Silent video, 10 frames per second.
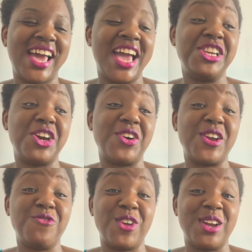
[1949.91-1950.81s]
I know
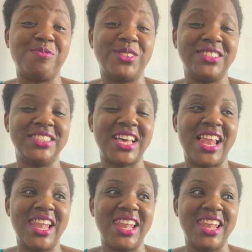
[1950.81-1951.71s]
I rambled
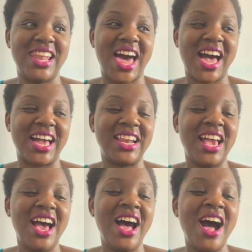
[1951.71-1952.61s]
a lot.
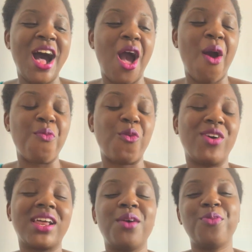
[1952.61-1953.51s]

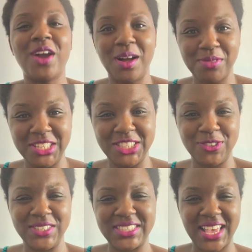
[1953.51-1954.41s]
What I'll probably
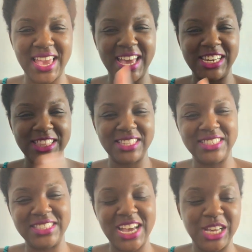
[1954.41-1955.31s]
do is, like, edit
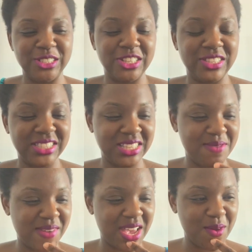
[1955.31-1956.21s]
this down so this
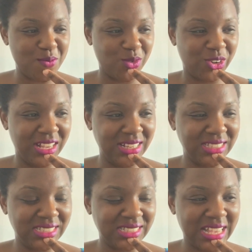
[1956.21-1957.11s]
can make more
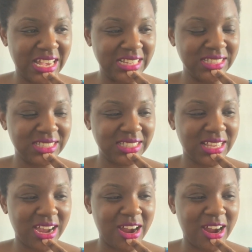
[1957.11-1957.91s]
sense.